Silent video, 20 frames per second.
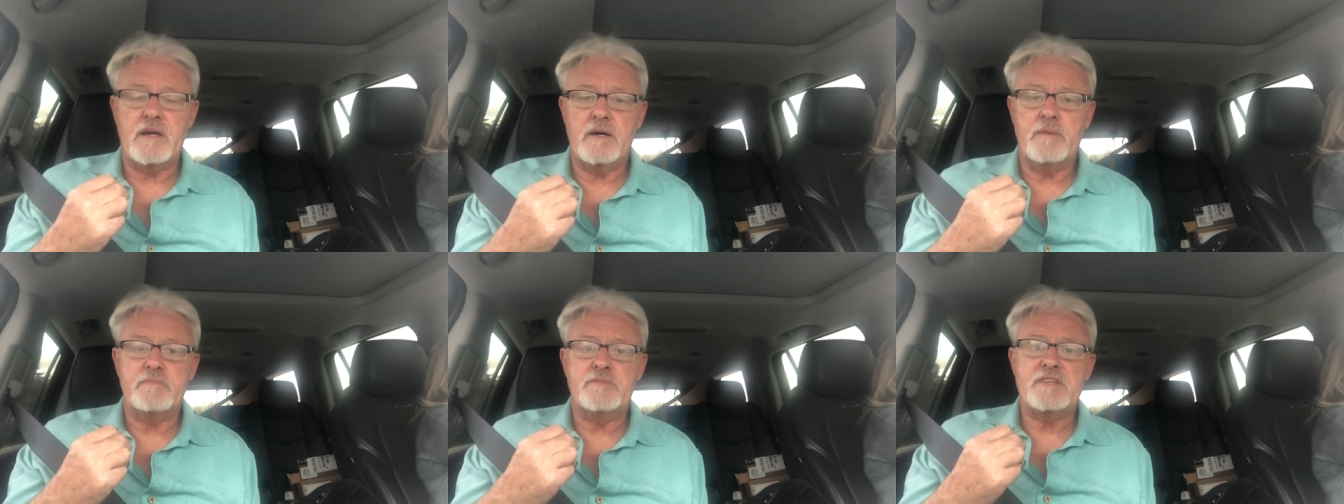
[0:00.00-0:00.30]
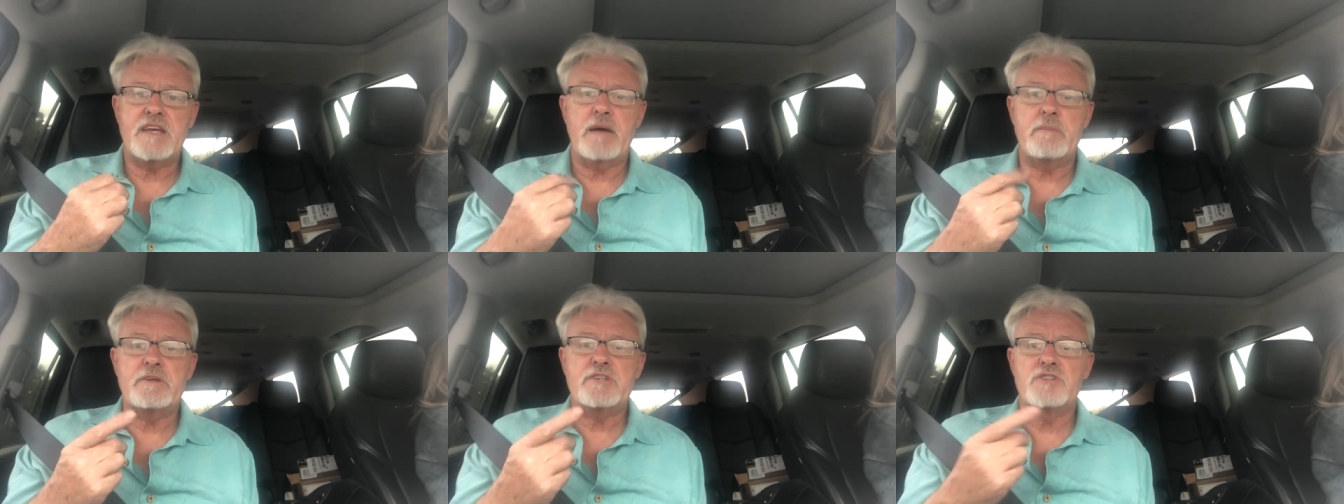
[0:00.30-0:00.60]
Um,
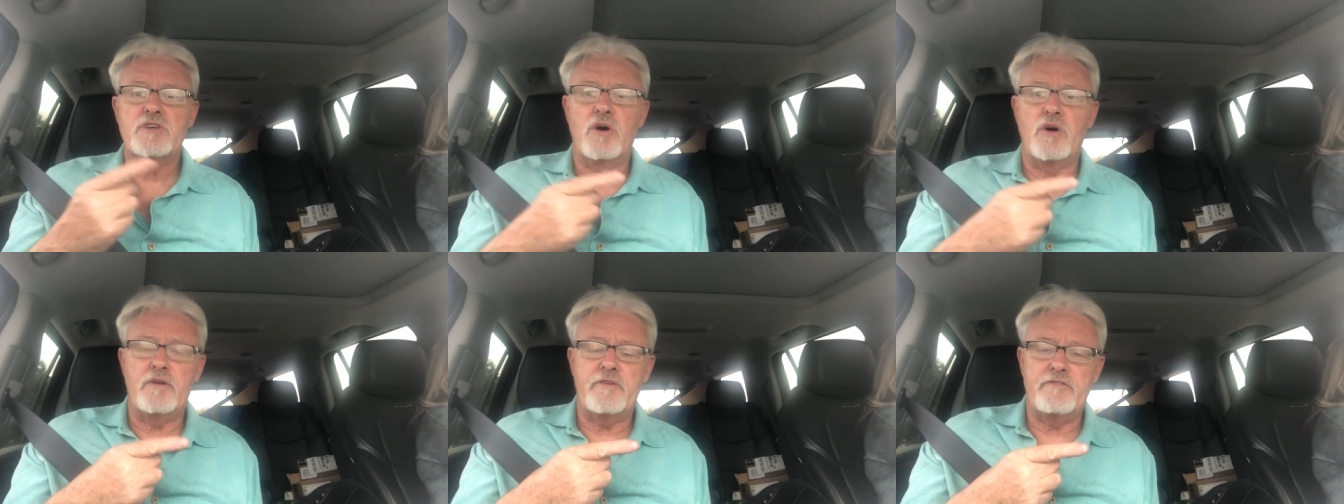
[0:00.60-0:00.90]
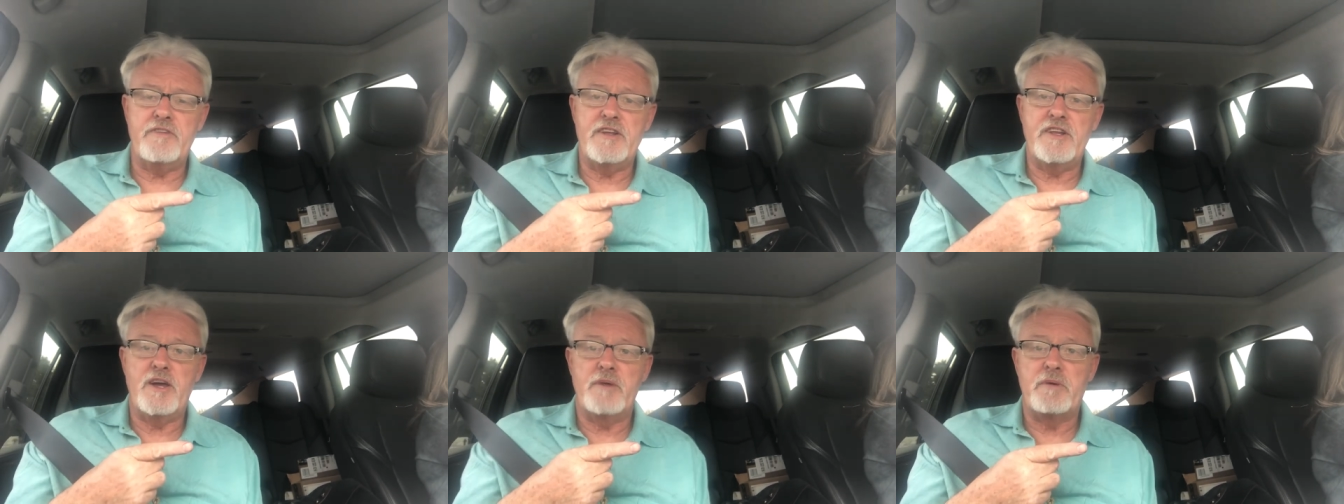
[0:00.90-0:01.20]
Tammy's not on
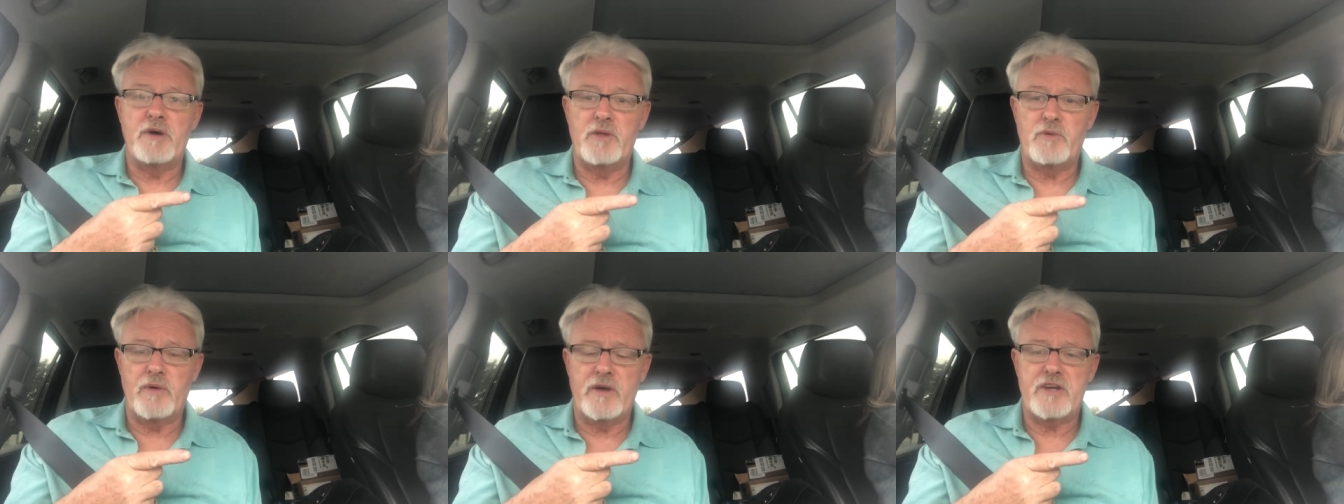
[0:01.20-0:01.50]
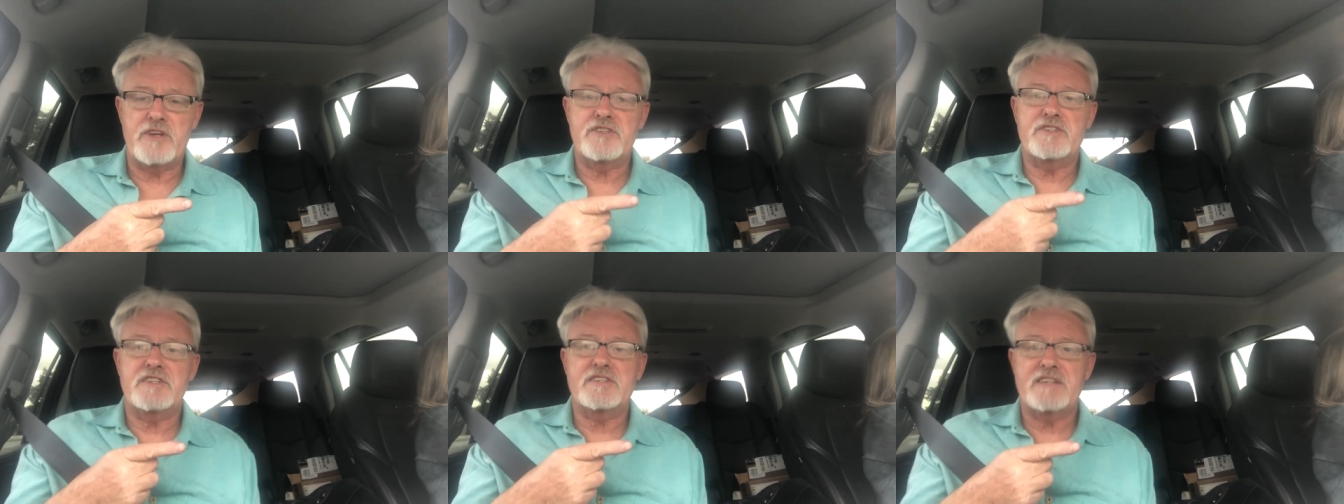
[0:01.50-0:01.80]
video, by the way,
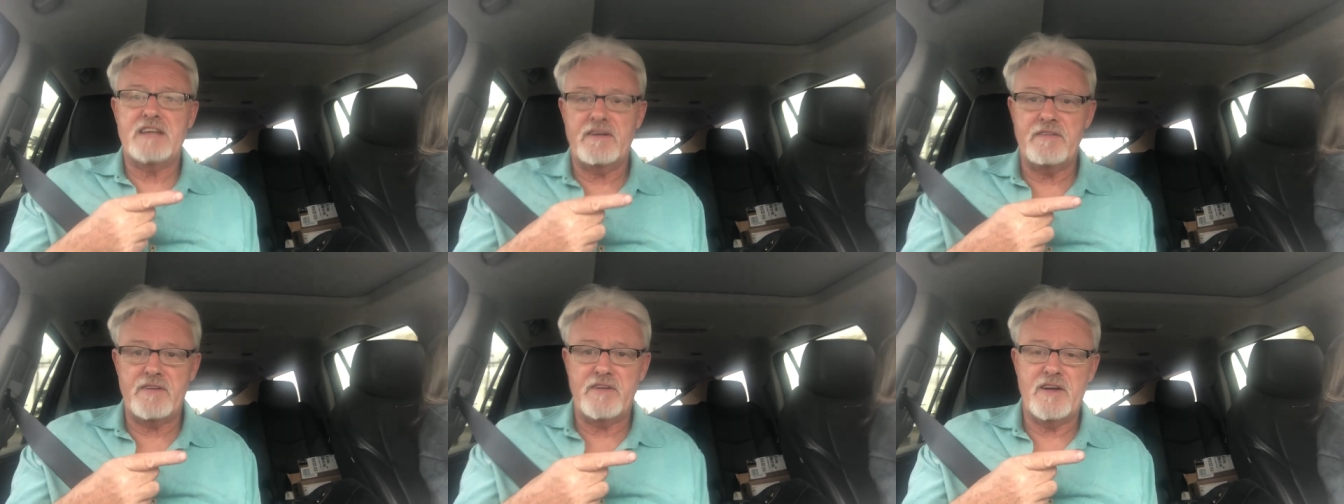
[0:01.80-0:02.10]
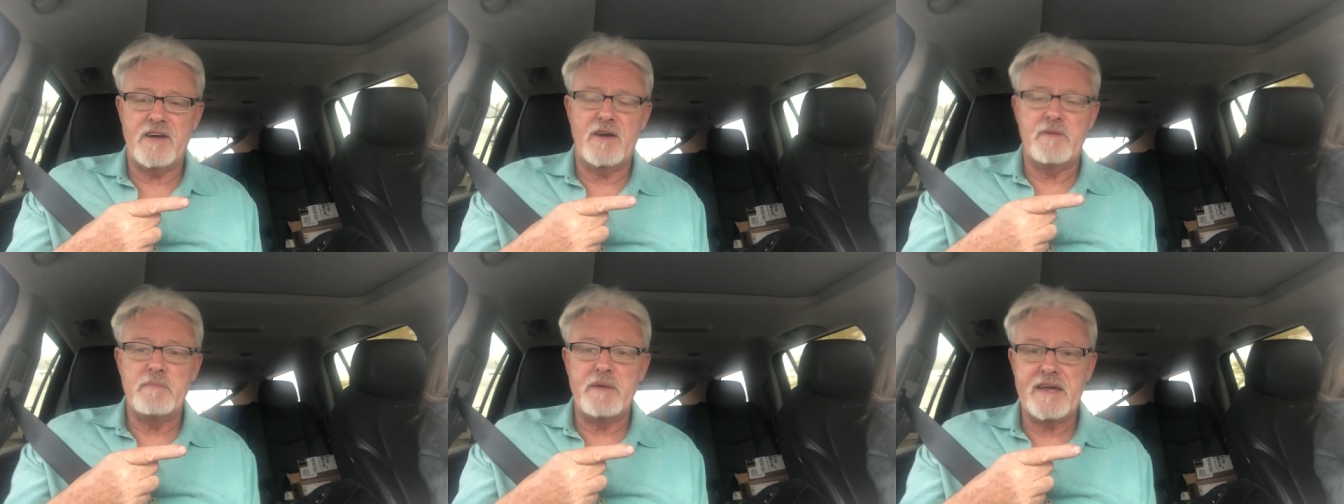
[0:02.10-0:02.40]
because she doesn't have
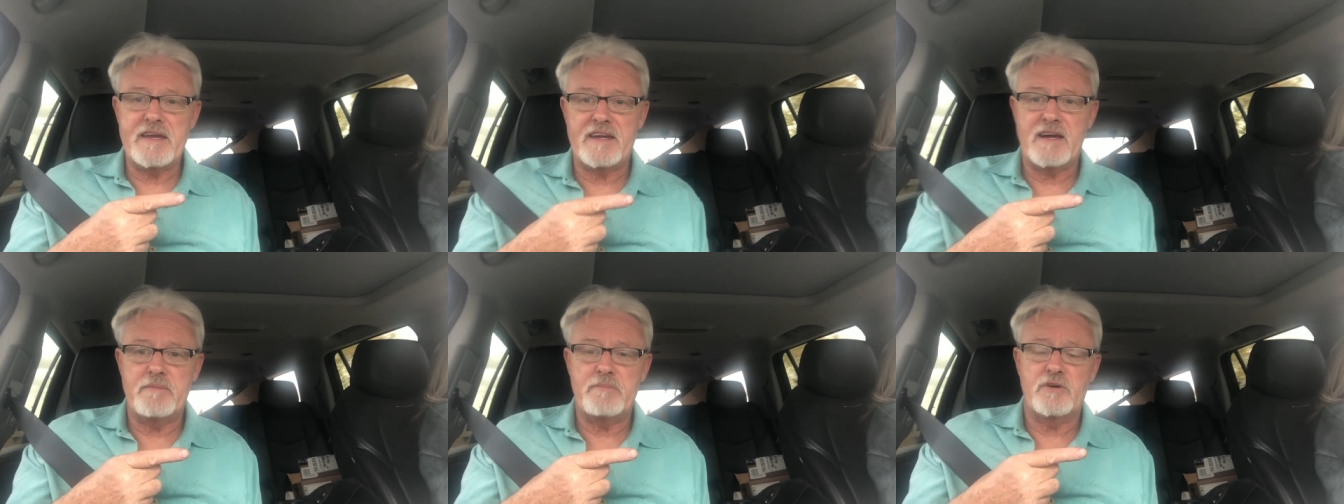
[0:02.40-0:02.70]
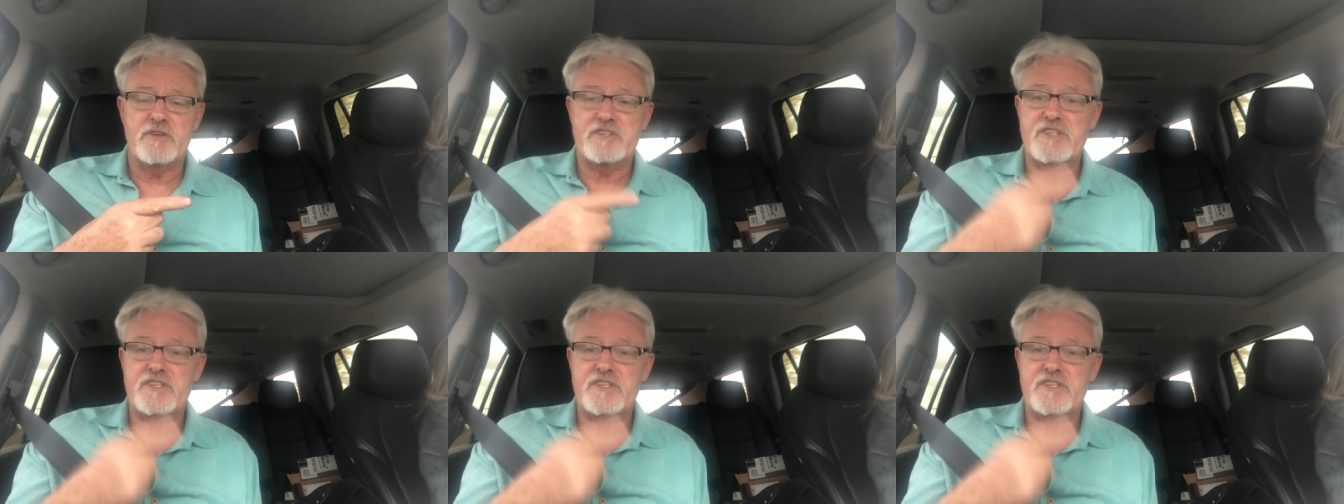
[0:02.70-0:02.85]
a, a, makeup on.